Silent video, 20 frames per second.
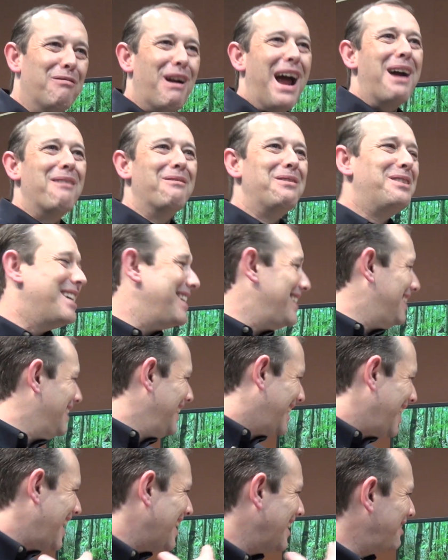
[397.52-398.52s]
around it,
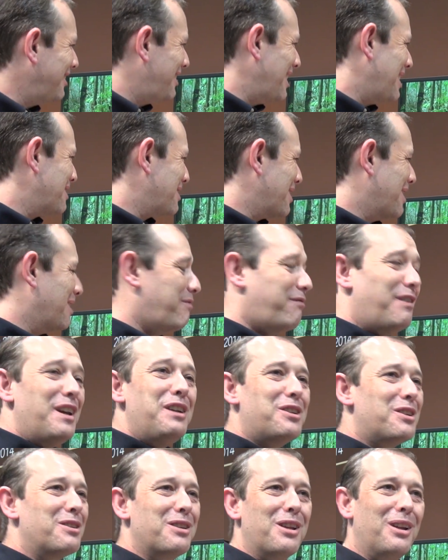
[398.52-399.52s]
the kind of
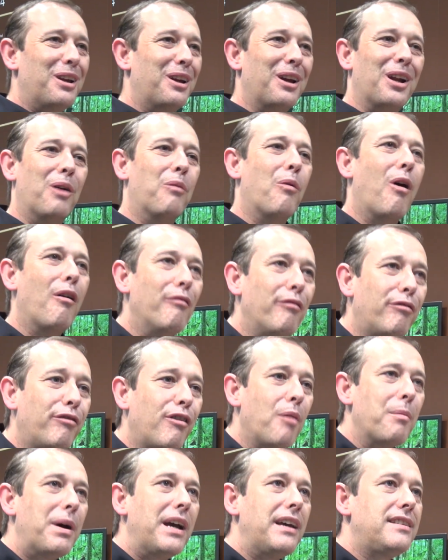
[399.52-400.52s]
features that they're going to want
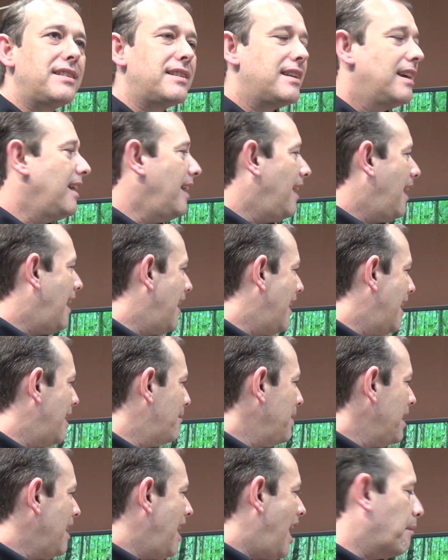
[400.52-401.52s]
from it,
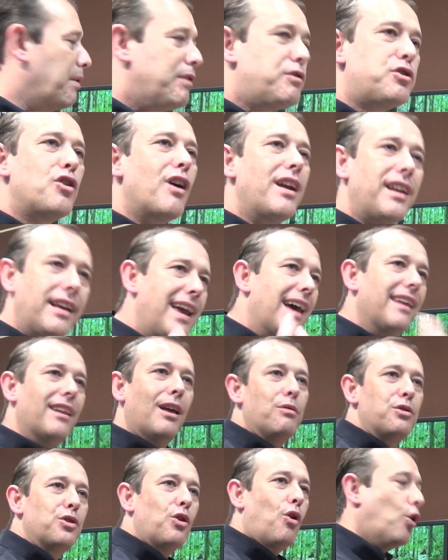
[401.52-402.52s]
and we've tried to get
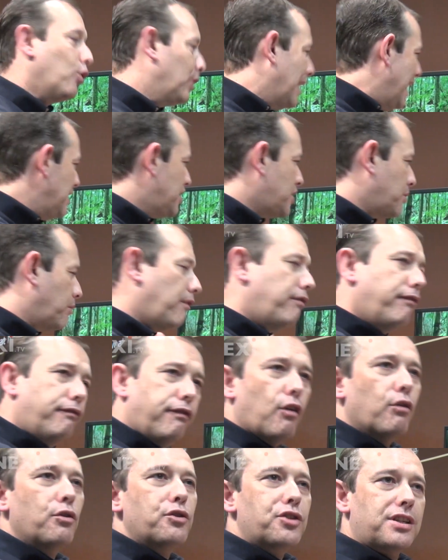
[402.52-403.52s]
those all into a
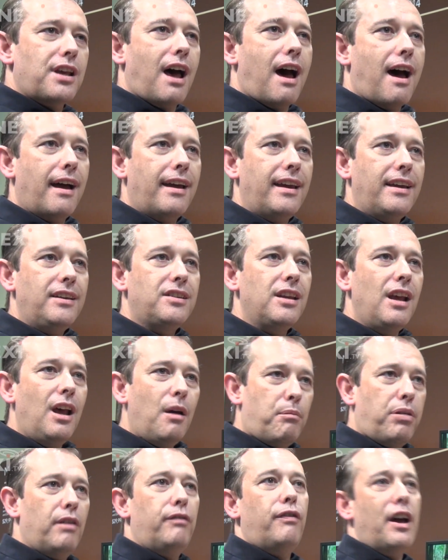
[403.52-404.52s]
full-size
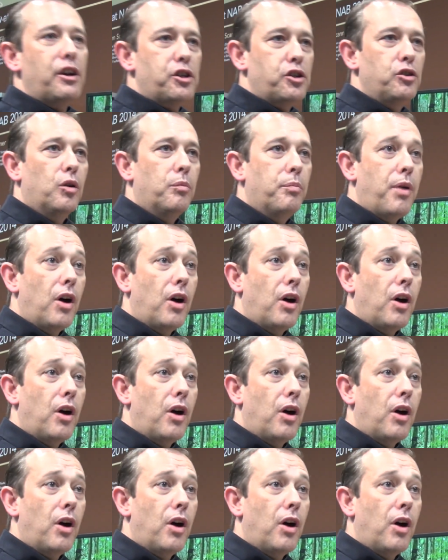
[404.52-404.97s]
professional